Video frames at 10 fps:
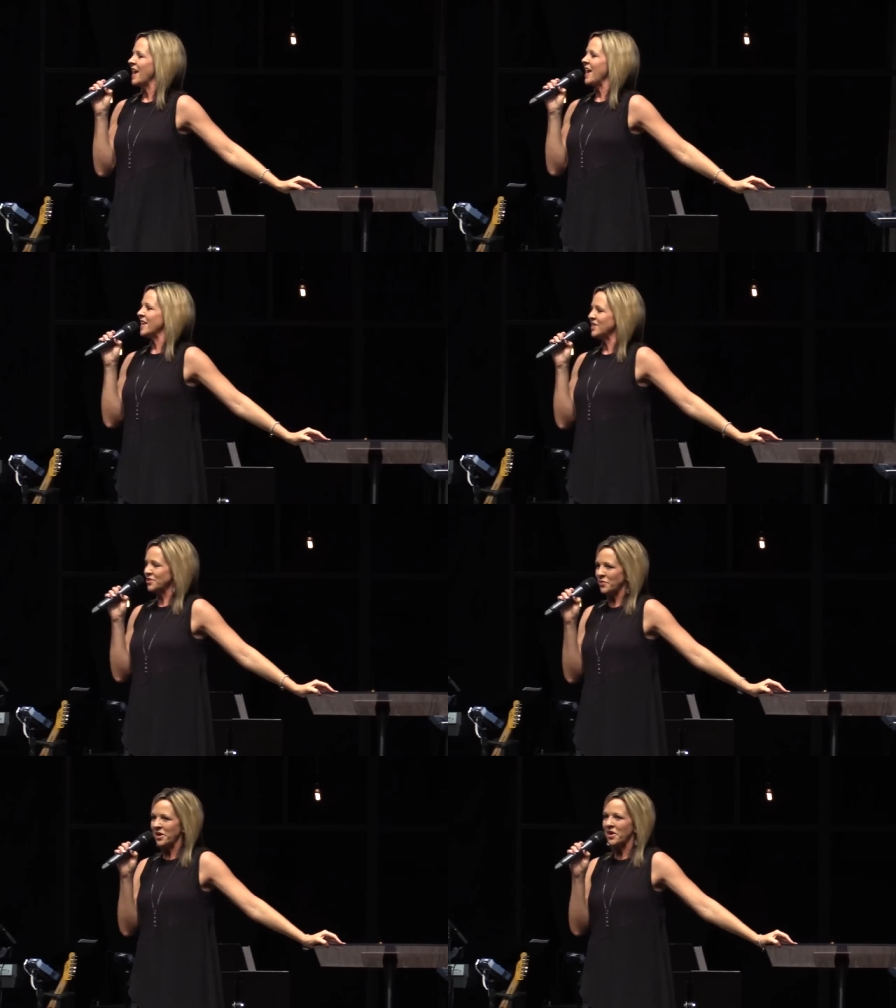It
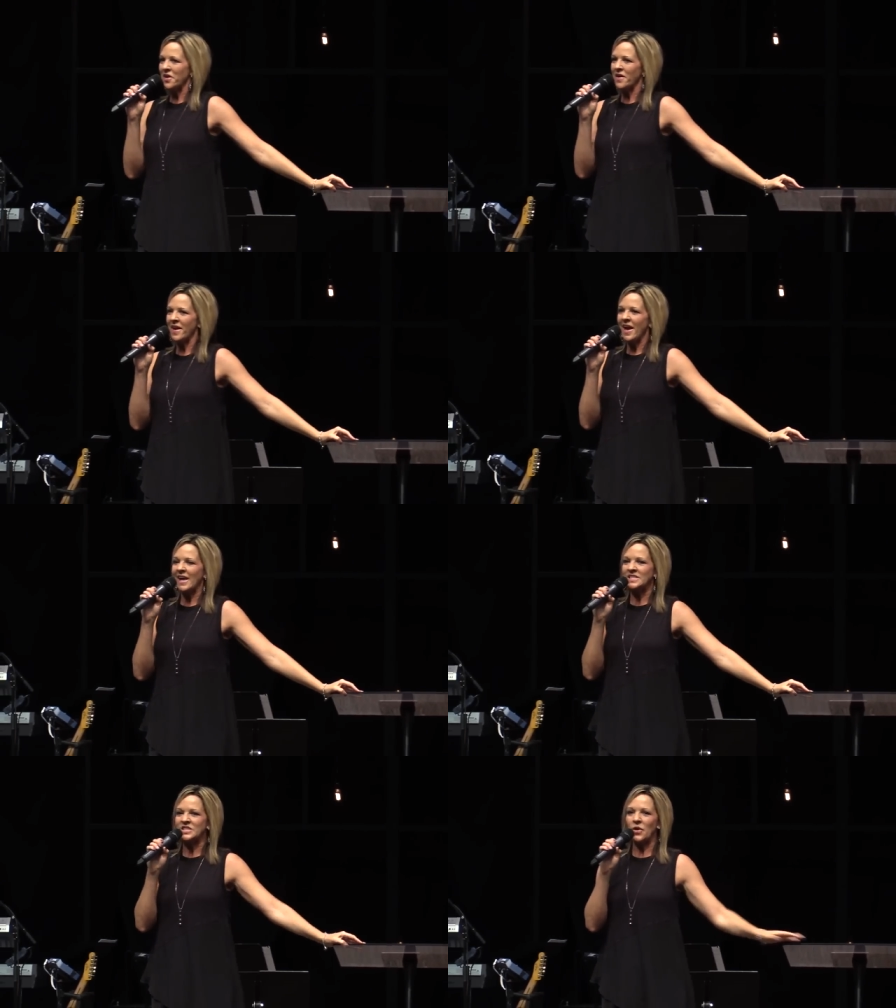is real.
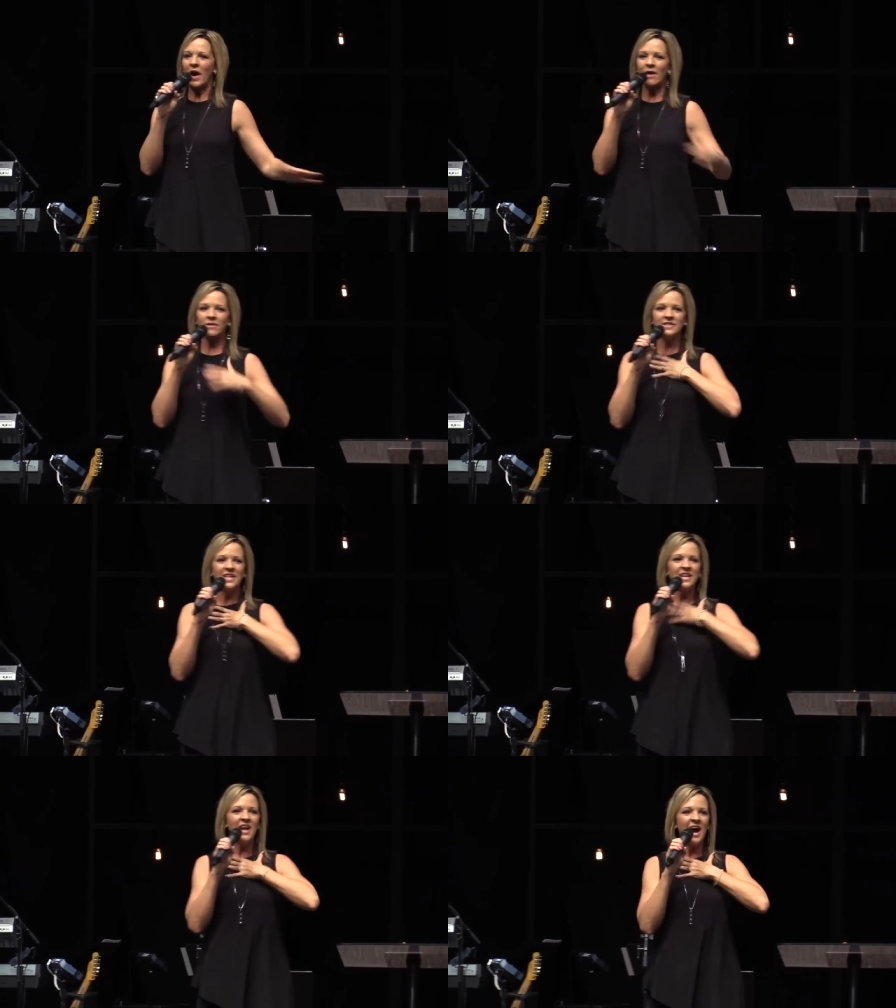And so I was
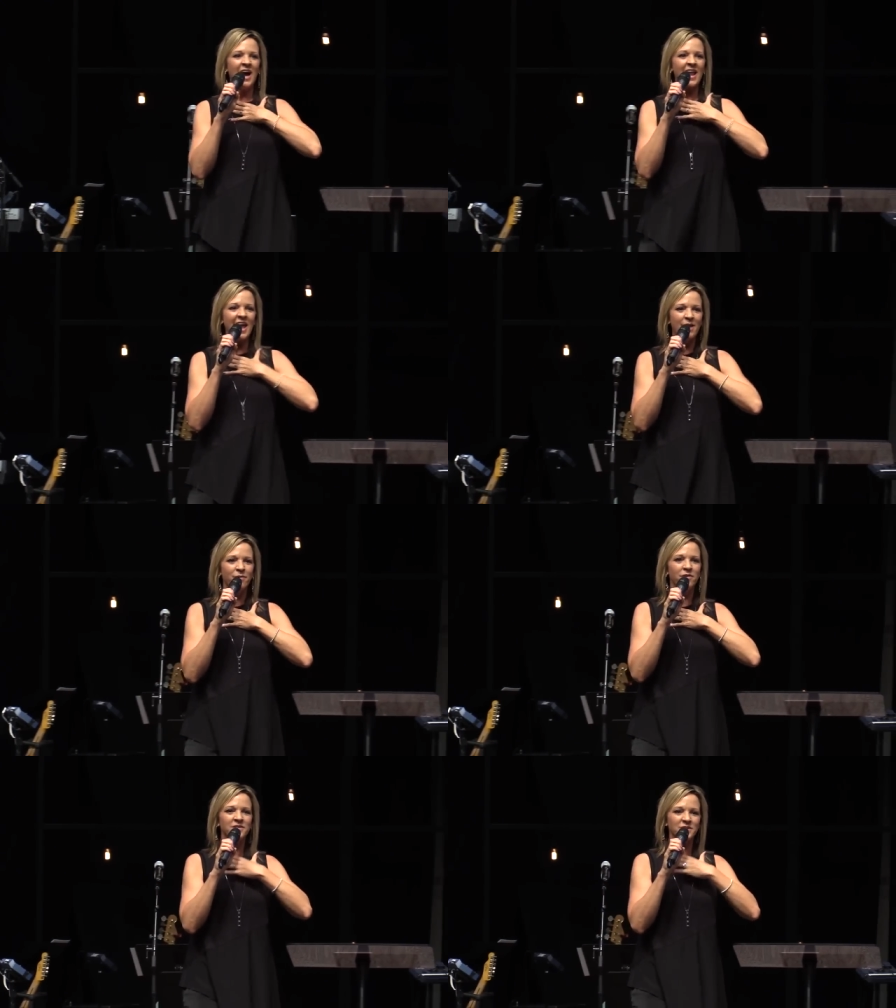not
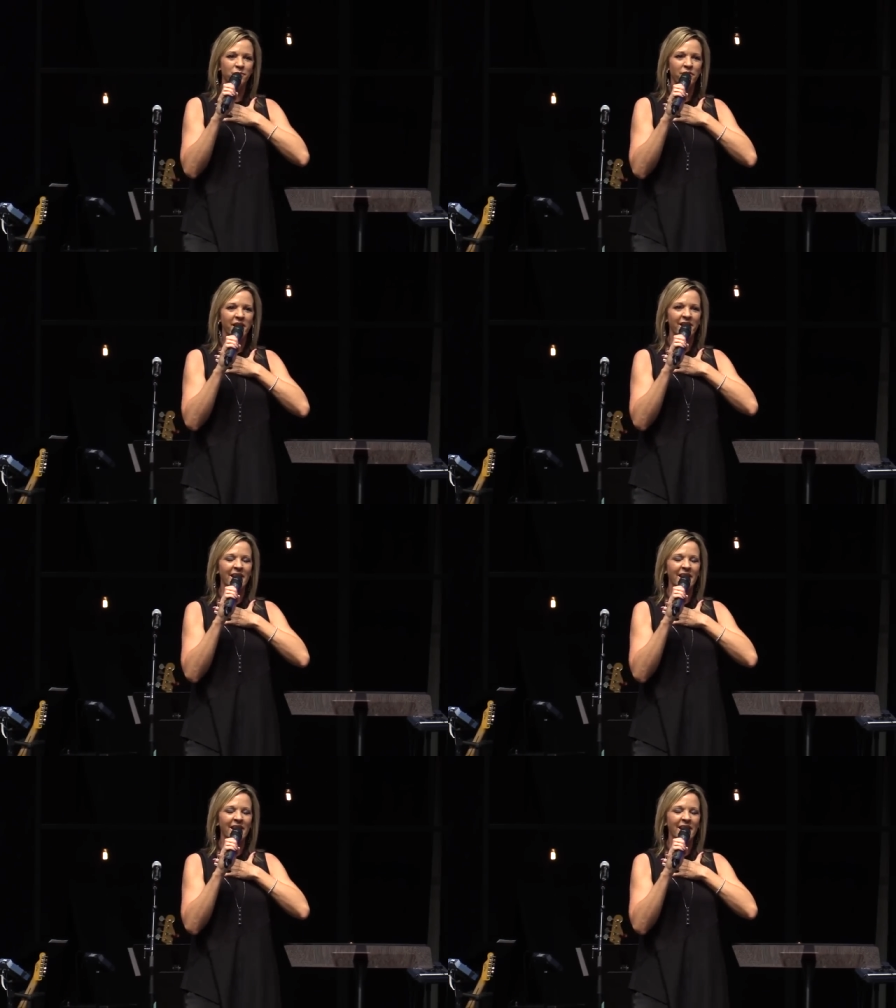able to breathe.